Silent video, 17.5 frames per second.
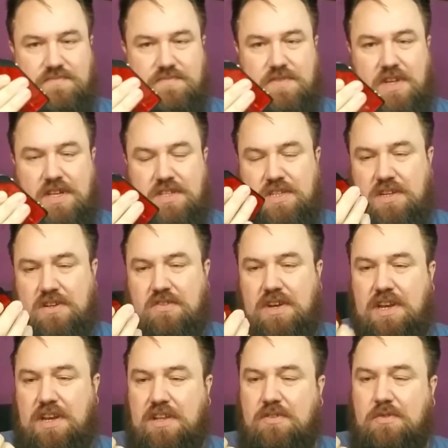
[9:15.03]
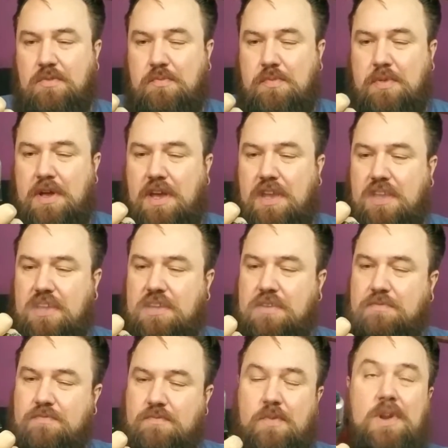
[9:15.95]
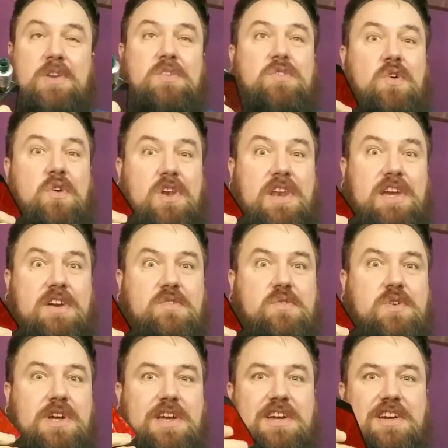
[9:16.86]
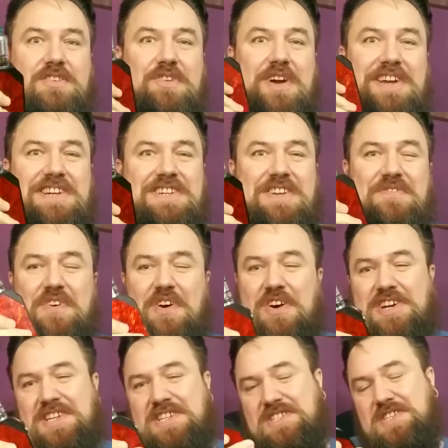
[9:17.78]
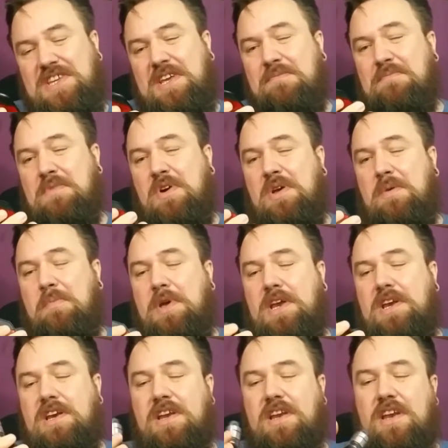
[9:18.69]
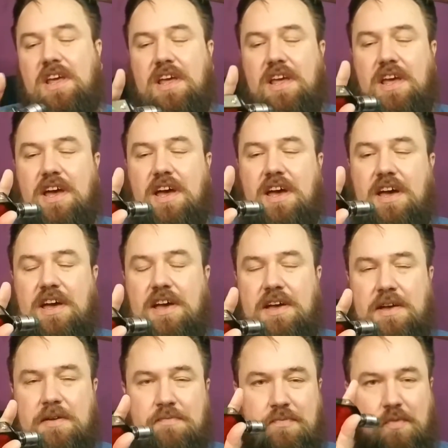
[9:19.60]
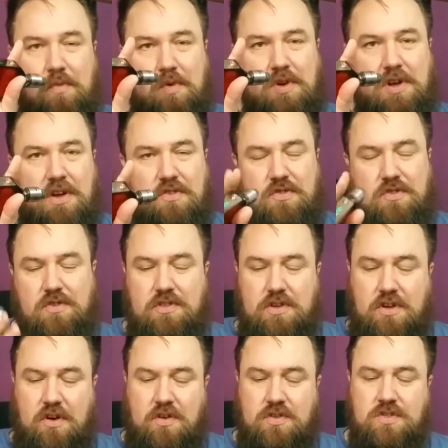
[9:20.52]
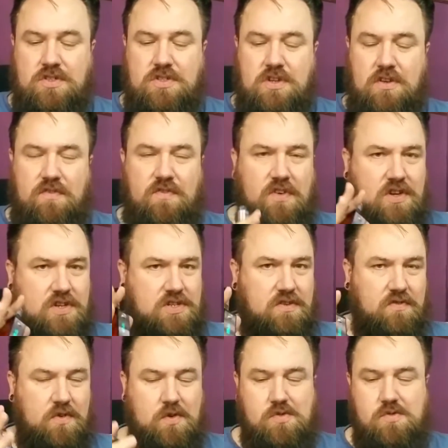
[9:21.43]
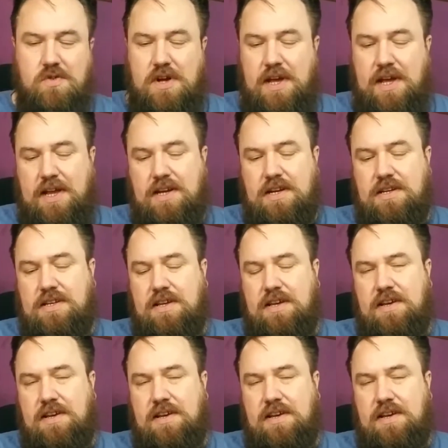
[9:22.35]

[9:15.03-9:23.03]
a great little, well, not little, great device in my opinion. We'll go through the cons first of all, and